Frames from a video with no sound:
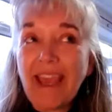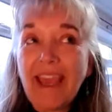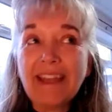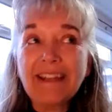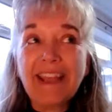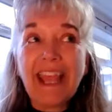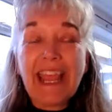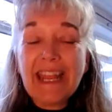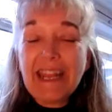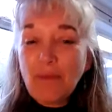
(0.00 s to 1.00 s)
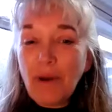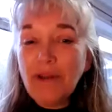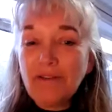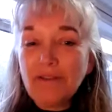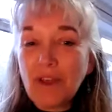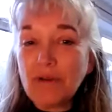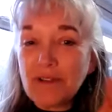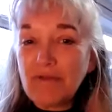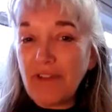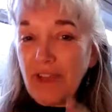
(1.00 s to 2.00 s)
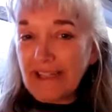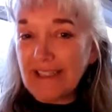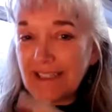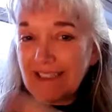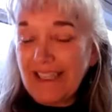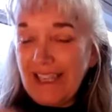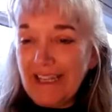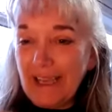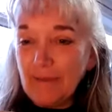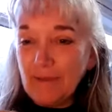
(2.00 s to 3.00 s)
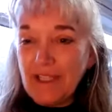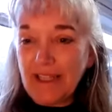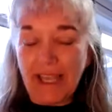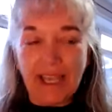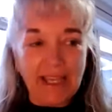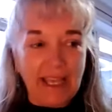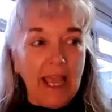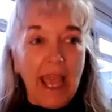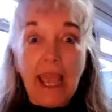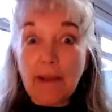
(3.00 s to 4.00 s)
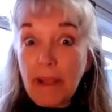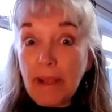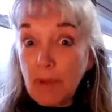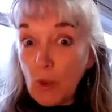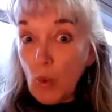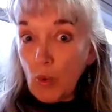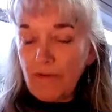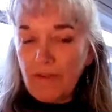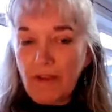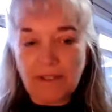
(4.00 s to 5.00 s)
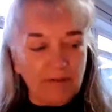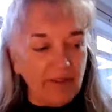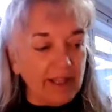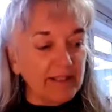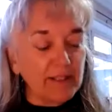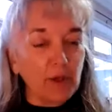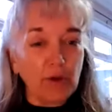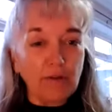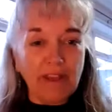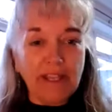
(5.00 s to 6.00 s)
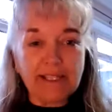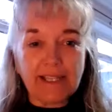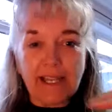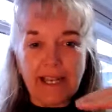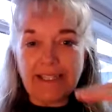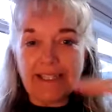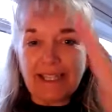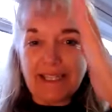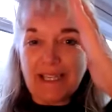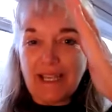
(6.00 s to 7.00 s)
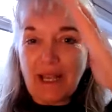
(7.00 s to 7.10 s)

And any one of those events getting up to there, and maybe all of those events, could have escalated